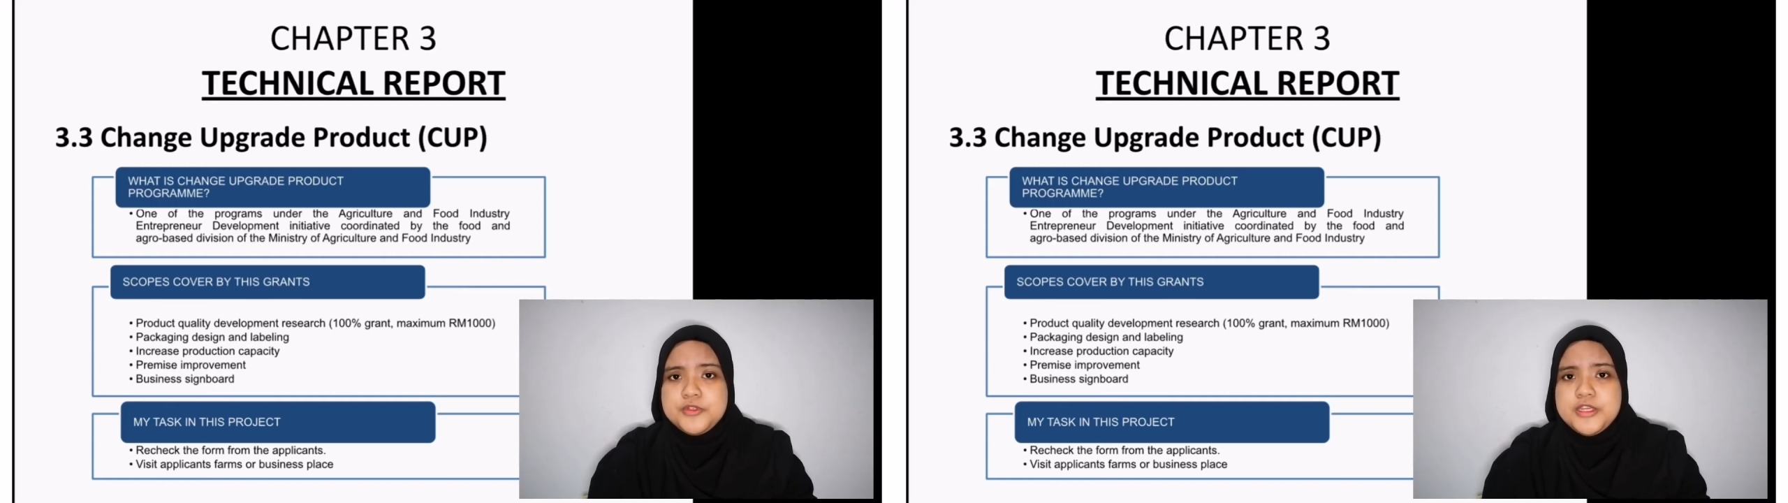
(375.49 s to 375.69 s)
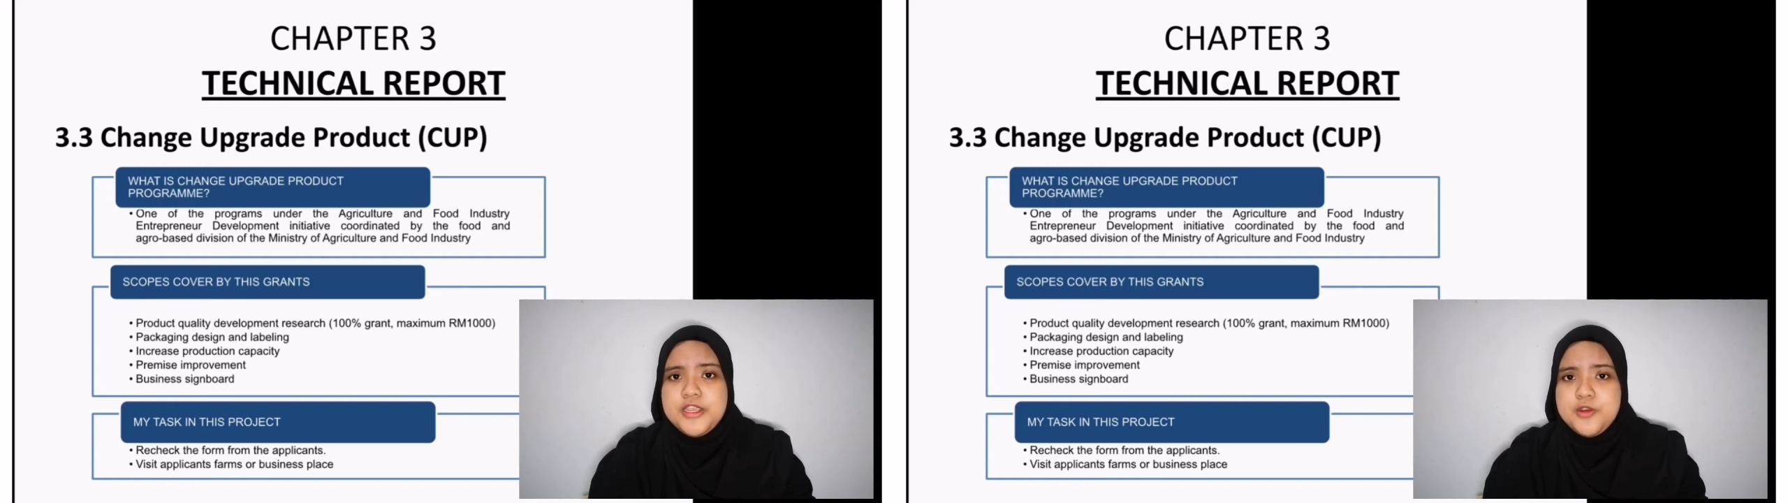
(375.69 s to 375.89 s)

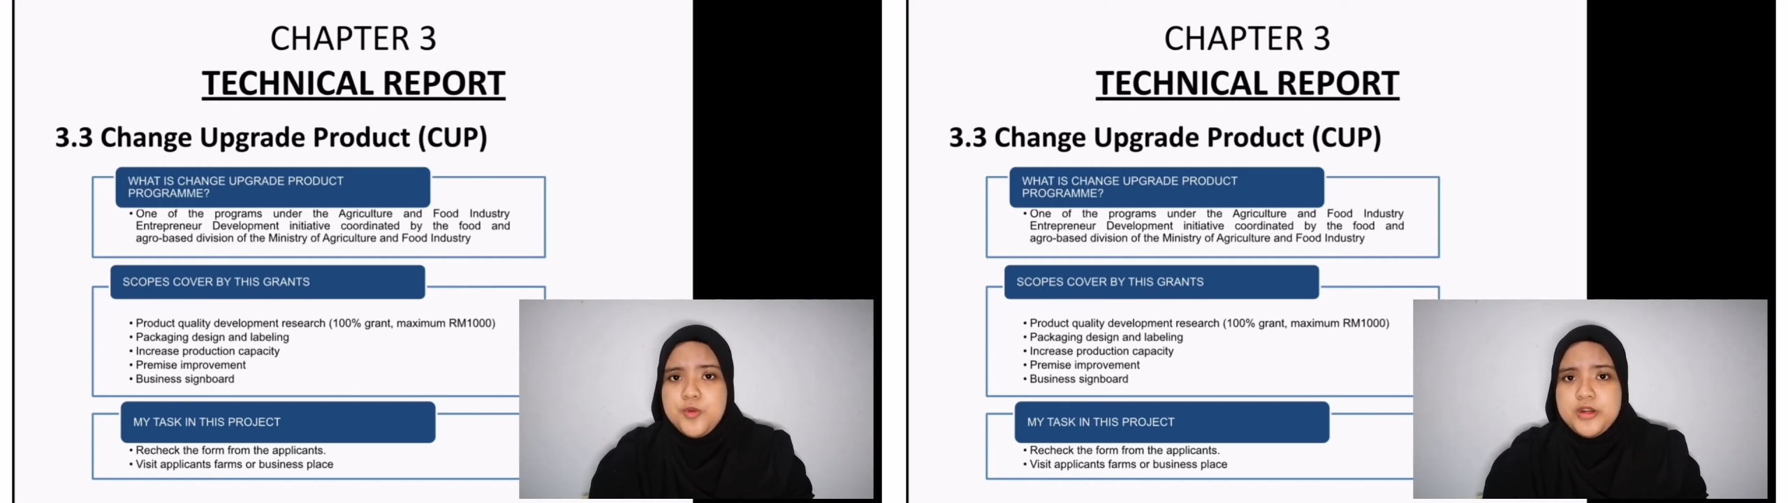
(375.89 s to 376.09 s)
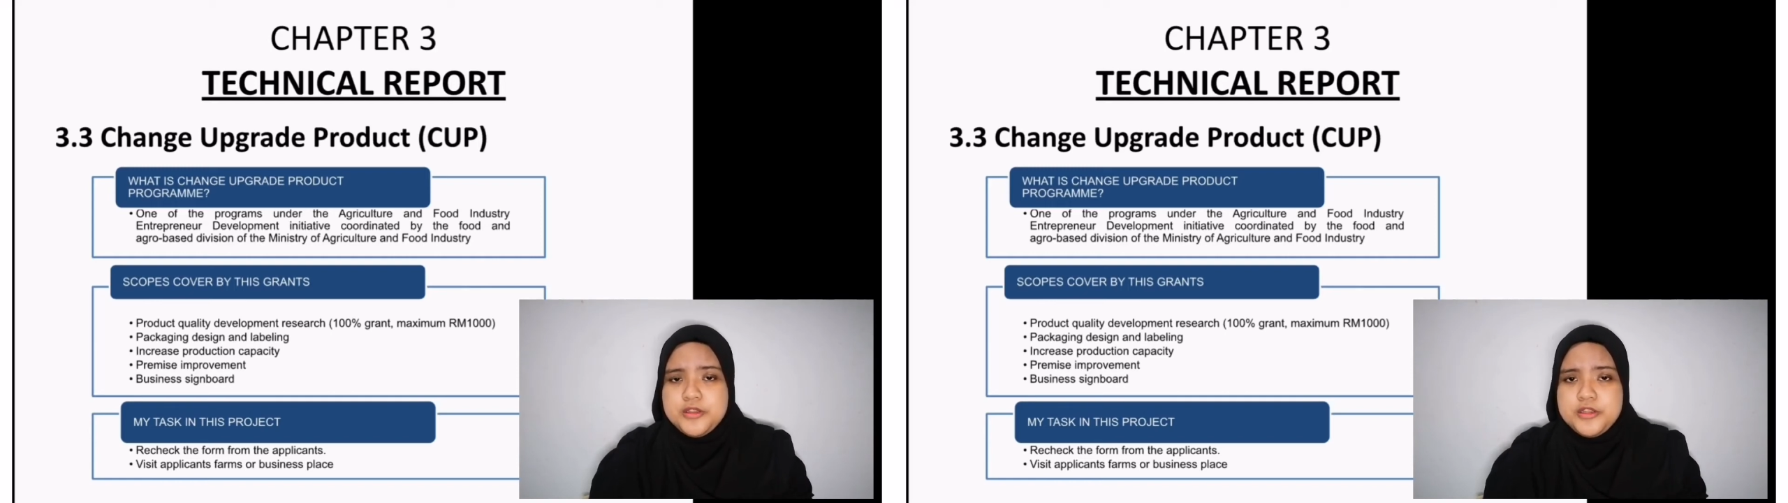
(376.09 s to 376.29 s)
to the
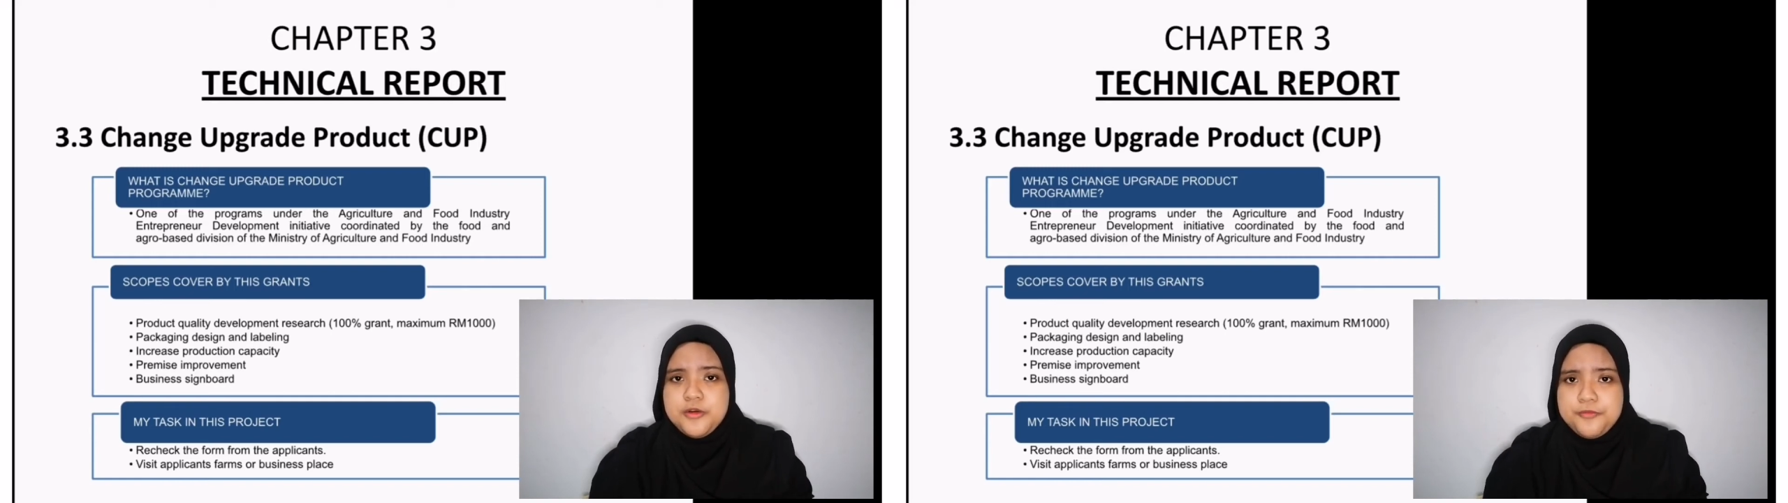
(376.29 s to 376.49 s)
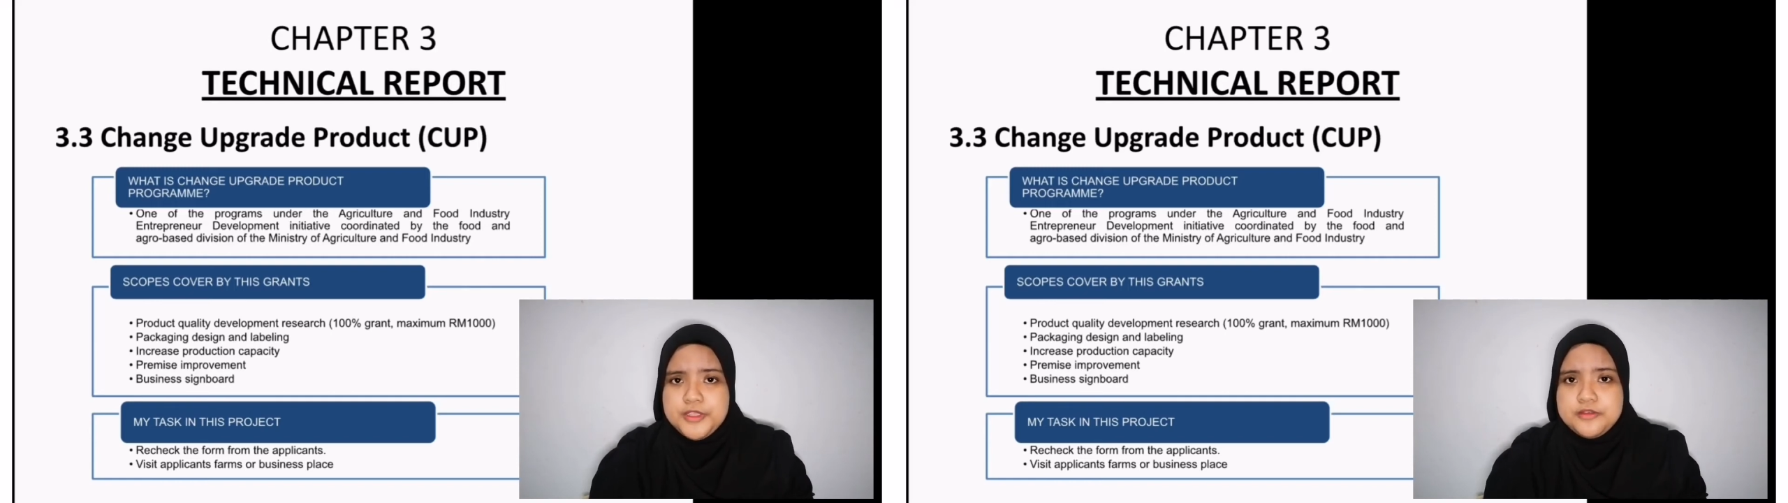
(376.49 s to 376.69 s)

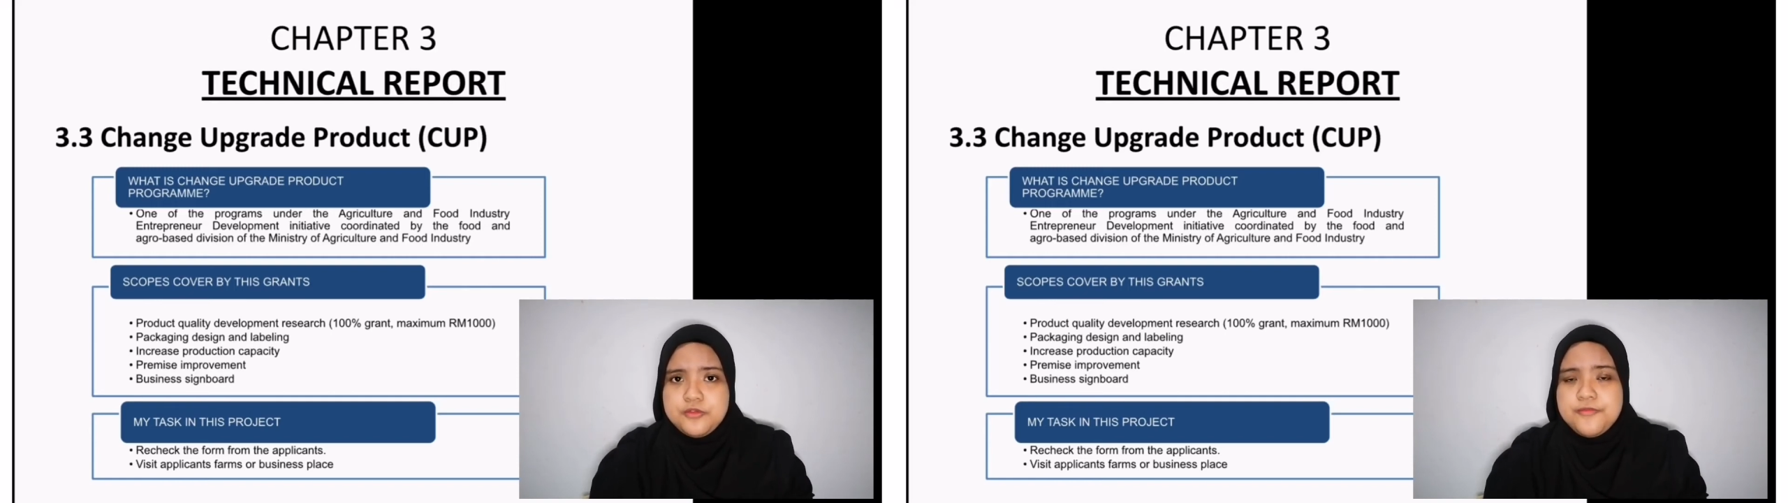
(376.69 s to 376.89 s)
headquarter office